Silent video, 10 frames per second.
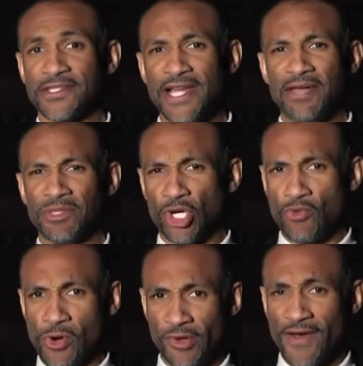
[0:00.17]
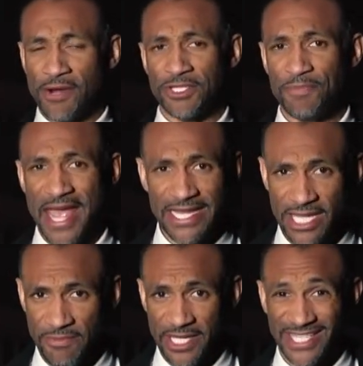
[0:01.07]
time, the coronavirus
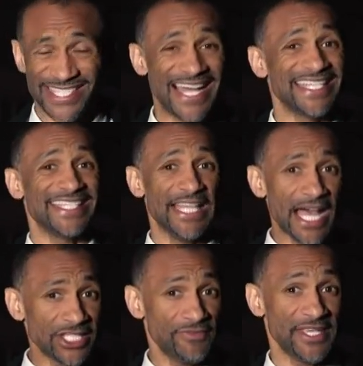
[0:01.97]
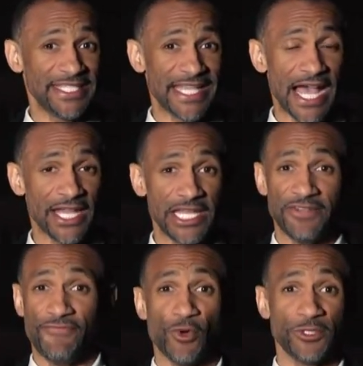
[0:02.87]
pandemic has caused lots of anxiety
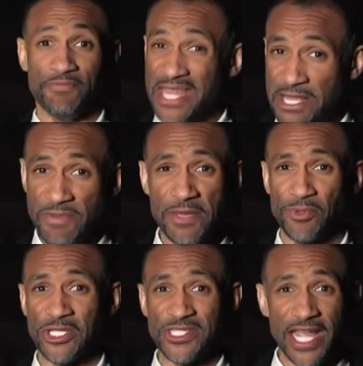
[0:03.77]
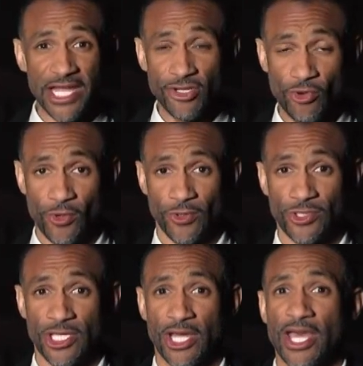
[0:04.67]
and forced many people to stay
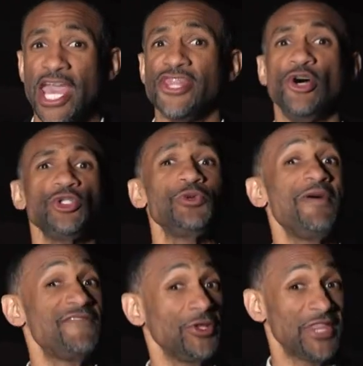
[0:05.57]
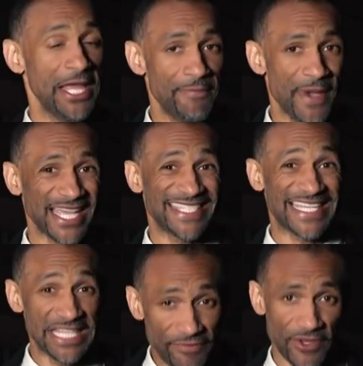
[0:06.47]
indoors. And those who have felt the impact
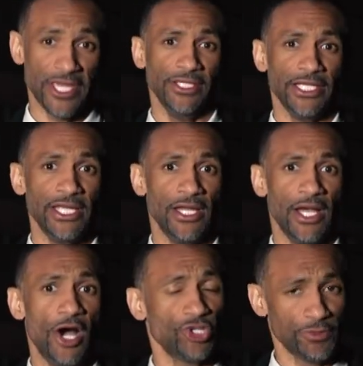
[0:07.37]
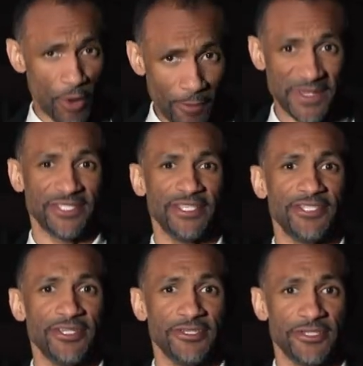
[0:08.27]
significantly are small
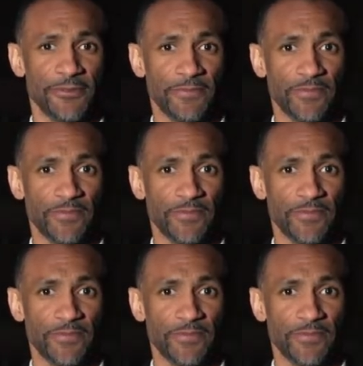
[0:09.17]
businesses.